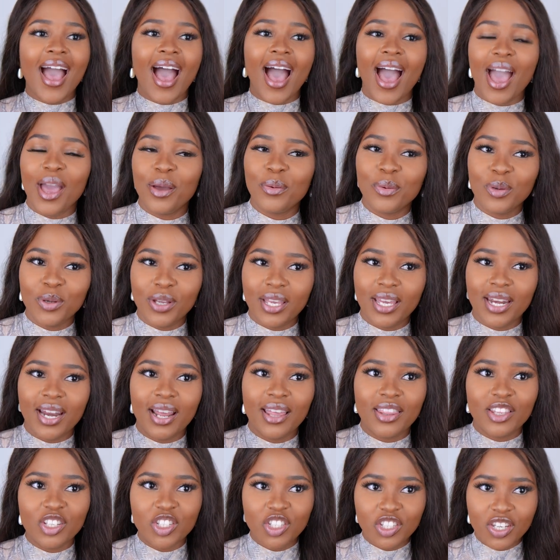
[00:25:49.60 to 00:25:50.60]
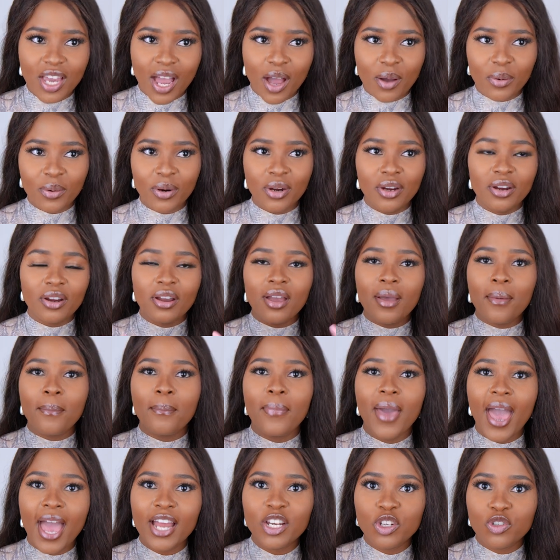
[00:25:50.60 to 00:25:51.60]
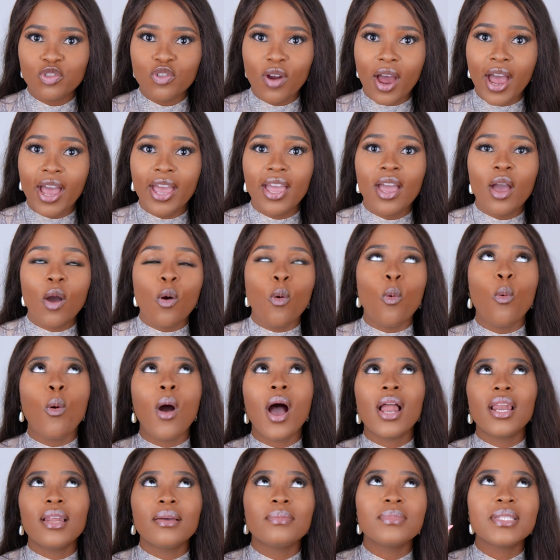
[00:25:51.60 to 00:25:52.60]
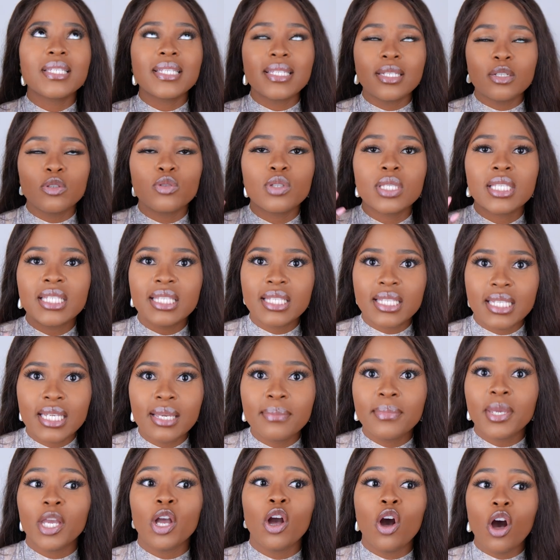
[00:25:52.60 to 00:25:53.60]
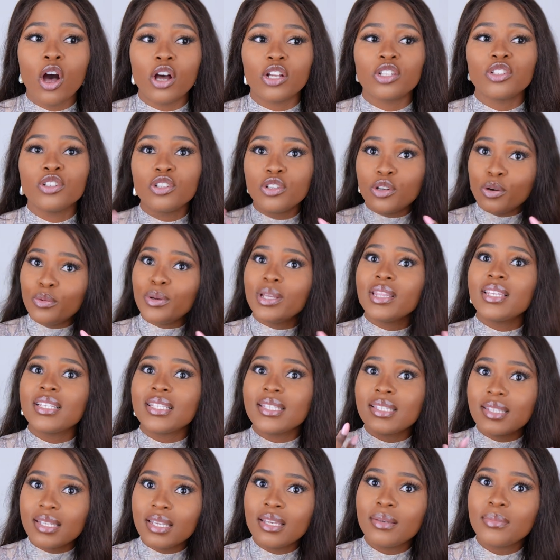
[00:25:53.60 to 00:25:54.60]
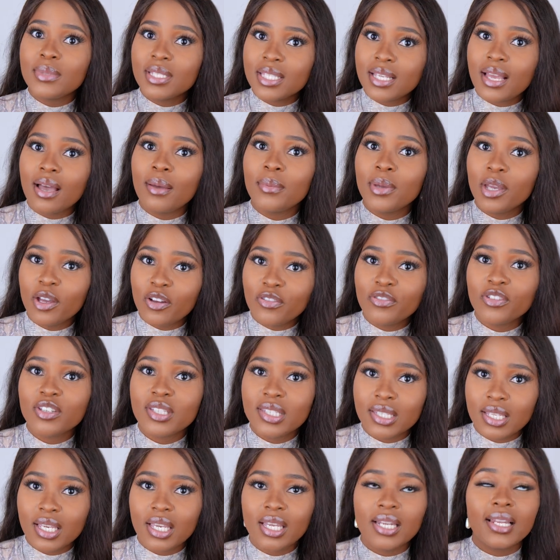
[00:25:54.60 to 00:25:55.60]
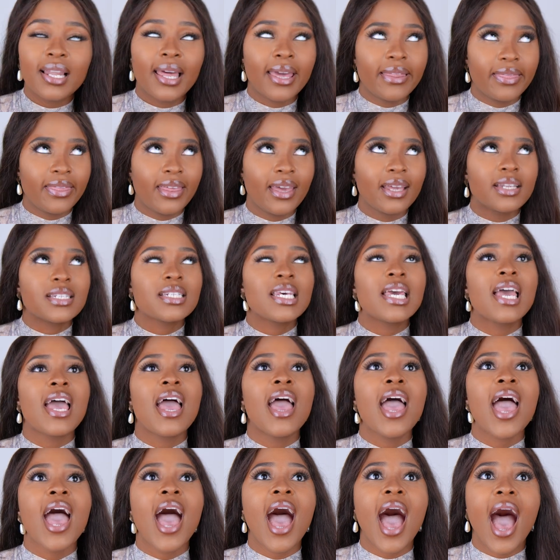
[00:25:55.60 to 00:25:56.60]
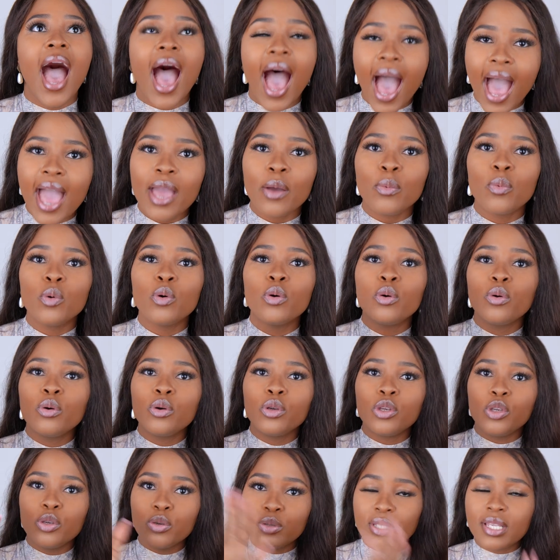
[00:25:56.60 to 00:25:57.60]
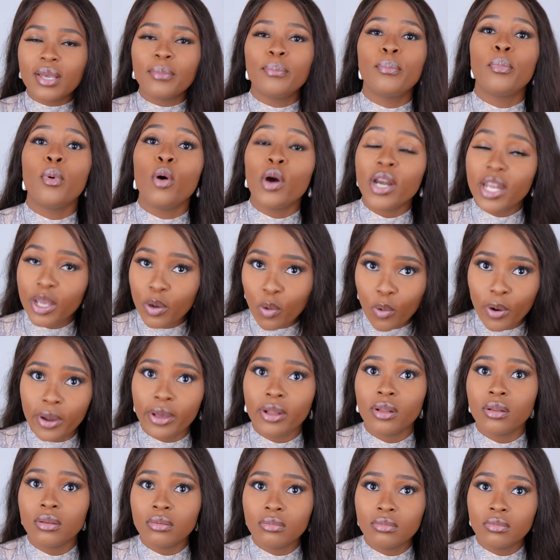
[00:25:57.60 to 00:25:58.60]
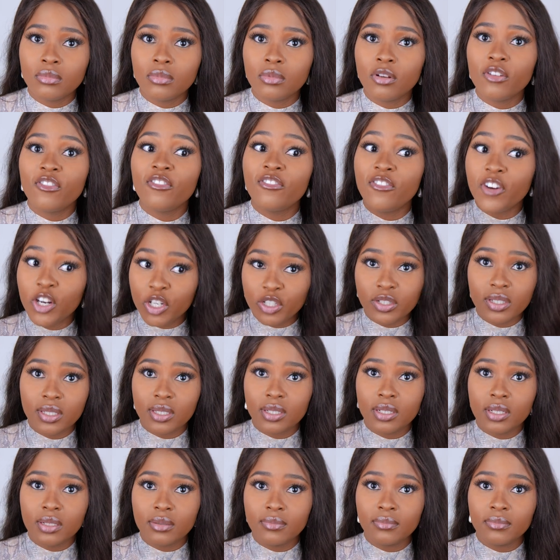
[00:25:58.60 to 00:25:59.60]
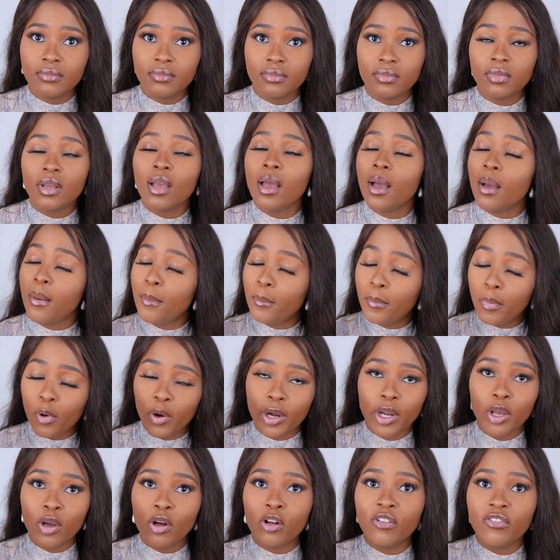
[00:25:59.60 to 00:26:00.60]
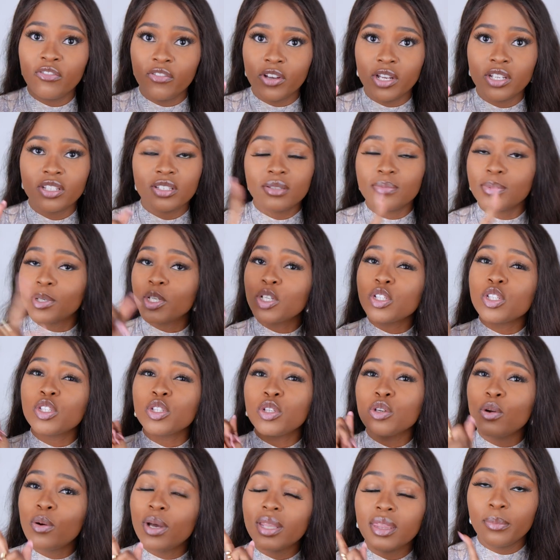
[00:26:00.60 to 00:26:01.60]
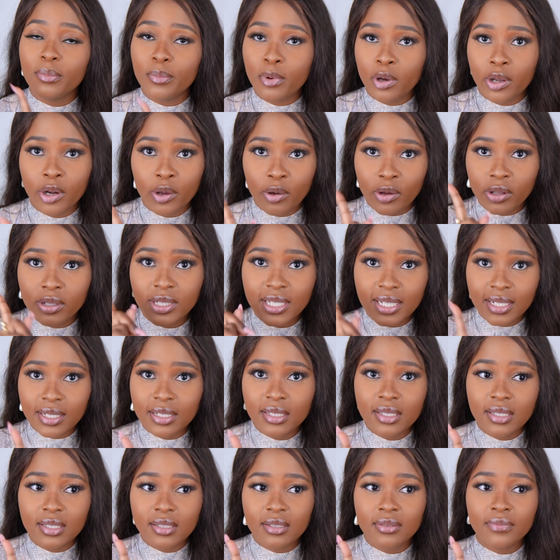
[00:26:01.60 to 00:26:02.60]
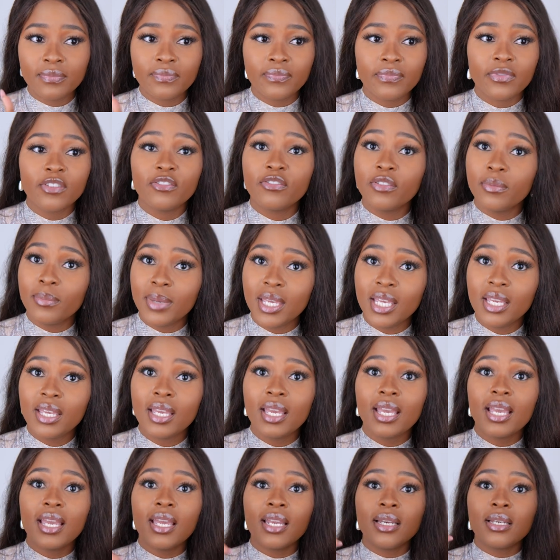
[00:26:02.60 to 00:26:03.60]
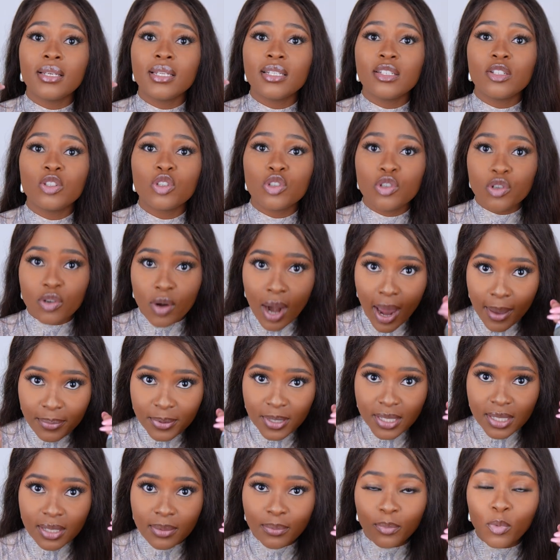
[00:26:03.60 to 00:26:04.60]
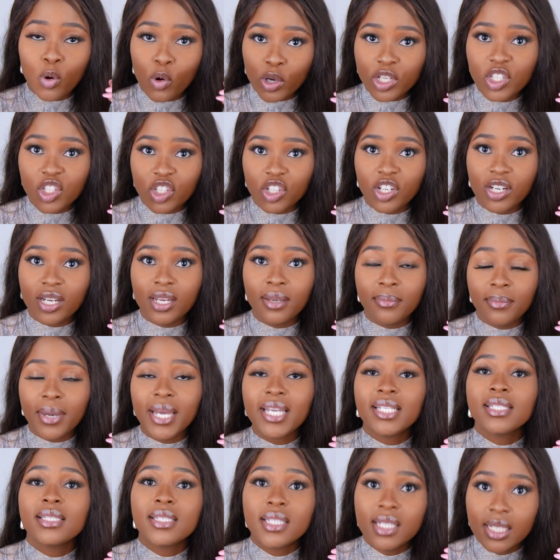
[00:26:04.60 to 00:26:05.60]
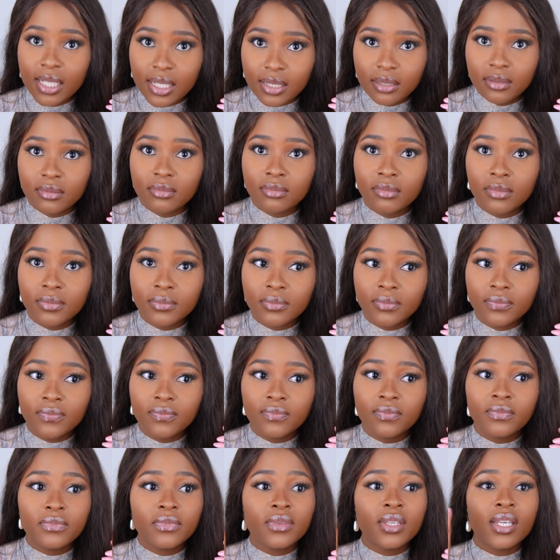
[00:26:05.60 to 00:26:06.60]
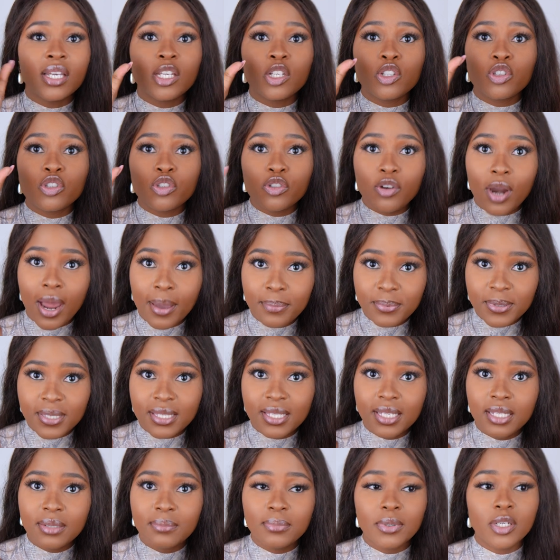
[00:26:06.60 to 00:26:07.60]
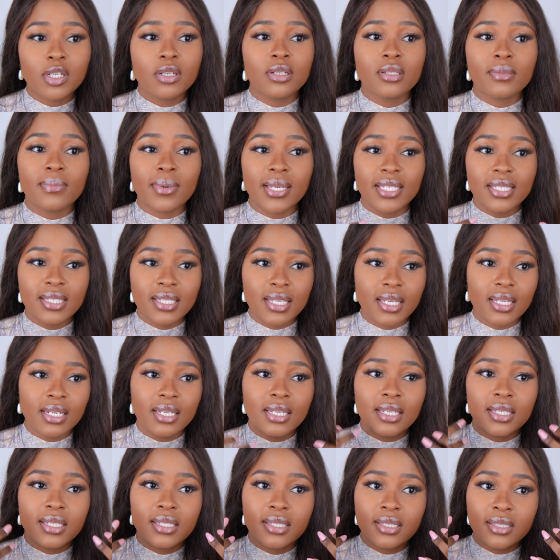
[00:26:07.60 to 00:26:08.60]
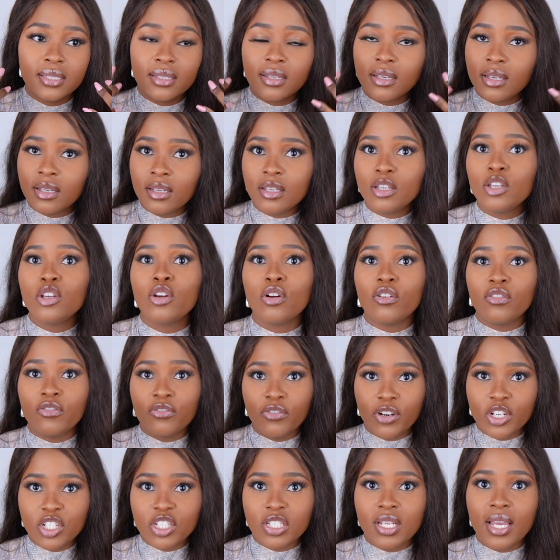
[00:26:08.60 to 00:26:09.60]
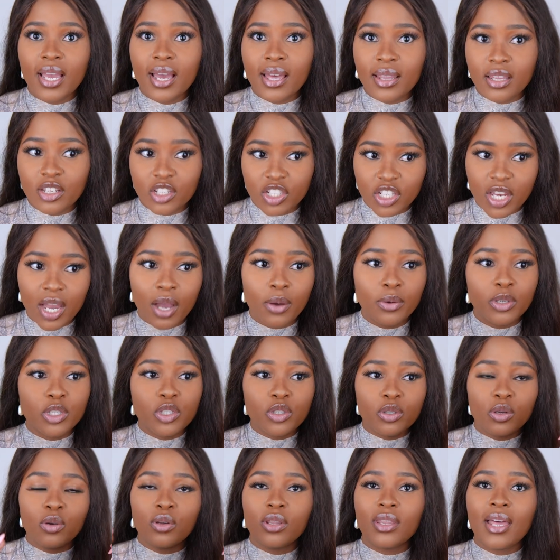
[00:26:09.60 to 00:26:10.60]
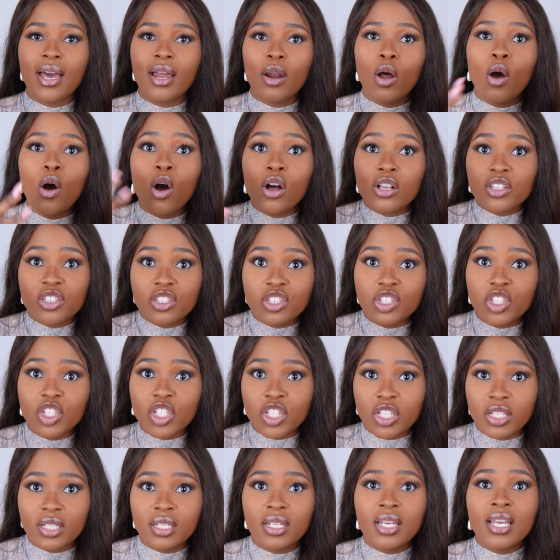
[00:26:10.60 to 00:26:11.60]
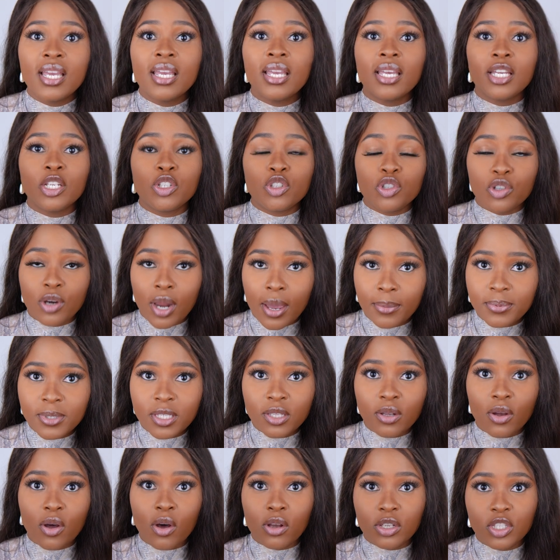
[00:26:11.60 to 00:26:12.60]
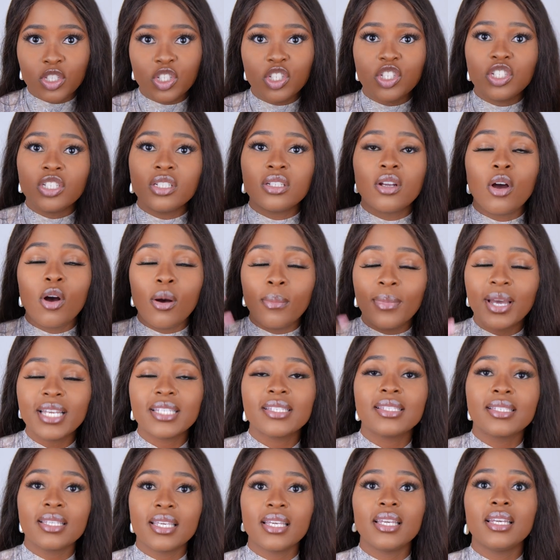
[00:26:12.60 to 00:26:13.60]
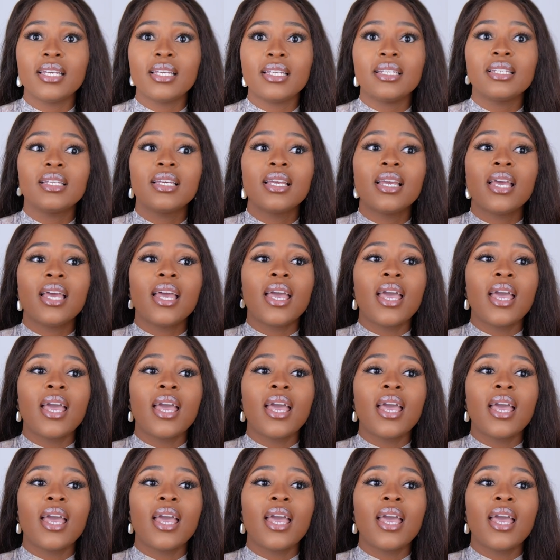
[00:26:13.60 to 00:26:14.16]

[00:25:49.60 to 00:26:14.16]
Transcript: I will get out of the shower, pat dry while I'm still steaming hot. You know, when the steam is coming off your skin like that, I will use a body oil first. Body oil first, because you know the body oil does for me? It traps the moisture in my skin. Traps it because my skin is, you know, freshly out of the shower, so that oxygen, it traps the oxygen on my skin